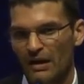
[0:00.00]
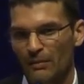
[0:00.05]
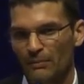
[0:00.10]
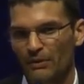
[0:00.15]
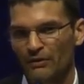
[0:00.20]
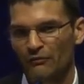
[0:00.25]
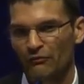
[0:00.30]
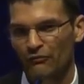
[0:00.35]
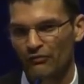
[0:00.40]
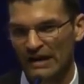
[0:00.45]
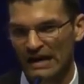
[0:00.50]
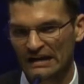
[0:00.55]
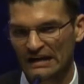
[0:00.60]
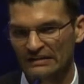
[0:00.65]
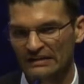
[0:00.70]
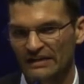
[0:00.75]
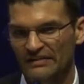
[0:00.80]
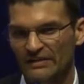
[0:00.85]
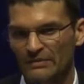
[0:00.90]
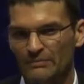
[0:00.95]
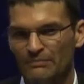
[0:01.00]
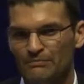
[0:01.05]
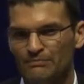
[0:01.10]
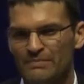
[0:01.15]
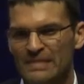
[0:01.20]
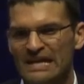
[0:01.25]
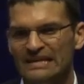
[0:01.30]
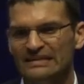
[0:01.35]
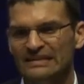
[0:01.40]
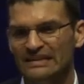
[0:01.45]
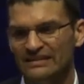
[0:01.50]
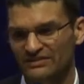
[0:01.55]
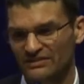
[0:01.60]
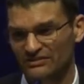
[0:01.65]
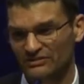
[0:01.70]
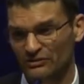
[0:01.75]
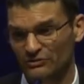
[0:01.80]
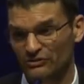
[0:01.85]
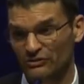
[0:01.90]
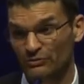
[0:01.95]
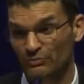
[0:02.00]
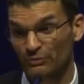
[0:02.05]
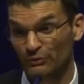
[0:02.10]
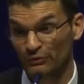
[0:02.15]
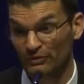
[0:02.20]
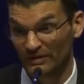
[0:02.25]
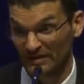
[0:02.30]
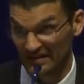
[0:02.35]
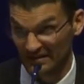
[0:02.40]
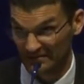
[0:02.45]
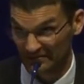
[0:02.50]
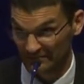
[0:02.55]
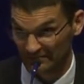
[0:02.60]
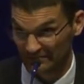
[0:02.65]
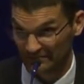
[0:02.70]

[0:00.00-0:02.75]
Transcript: but frankly, I think mainly because it's so spooky